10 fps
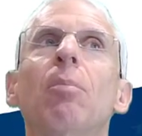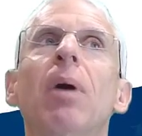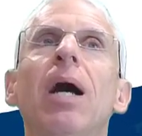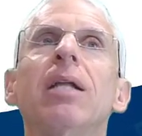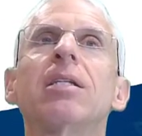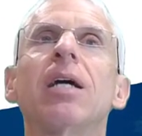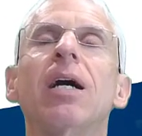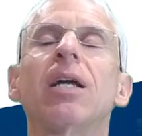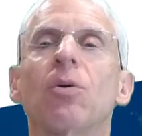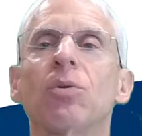but
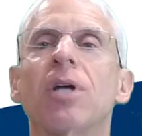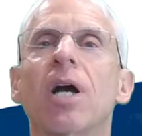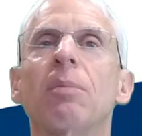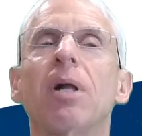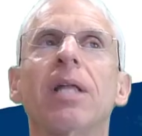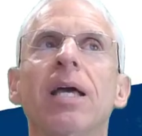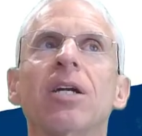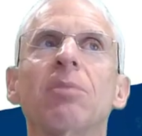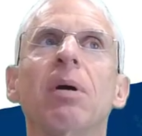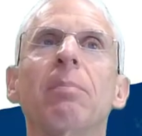that we'll talk about later.